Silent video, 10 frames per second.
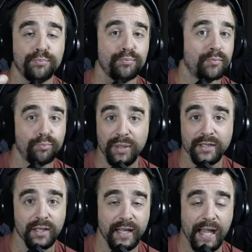been to
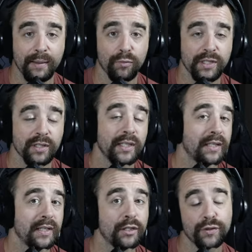the game recently,
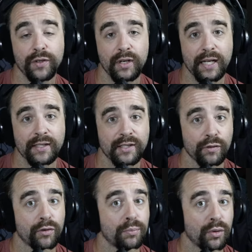Intersphere has Silver
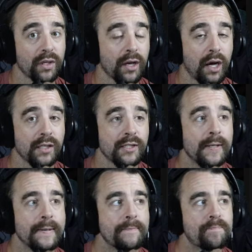Bullet Gauss.
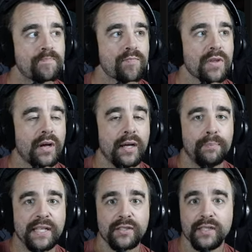It
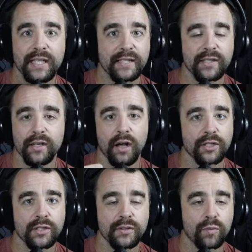basically takes a
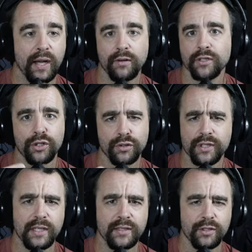Gauss round and turns it
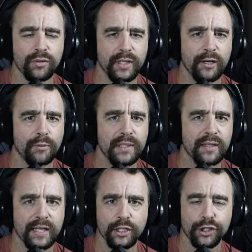into an LB like
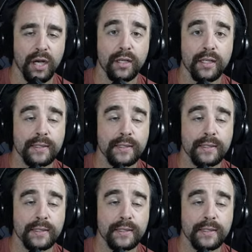a shotgun.